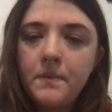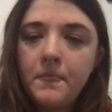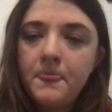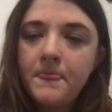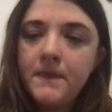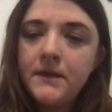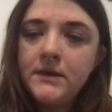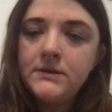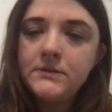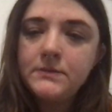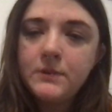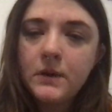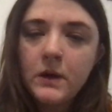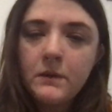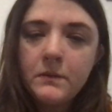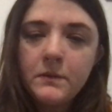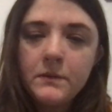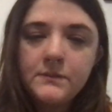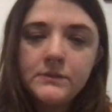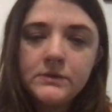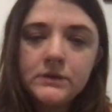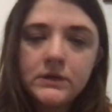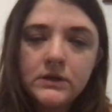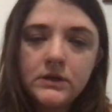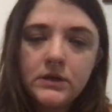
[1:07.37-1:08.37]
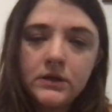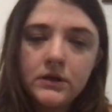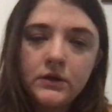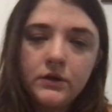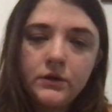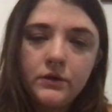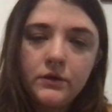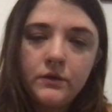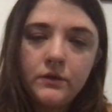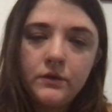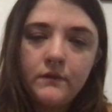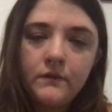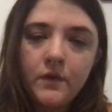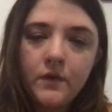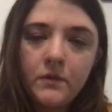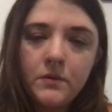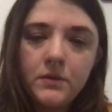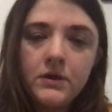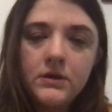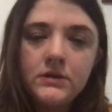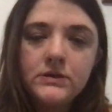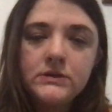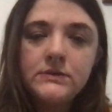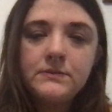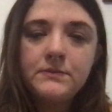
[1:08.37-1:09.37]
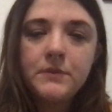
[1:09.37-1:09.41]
These problems can include phobias,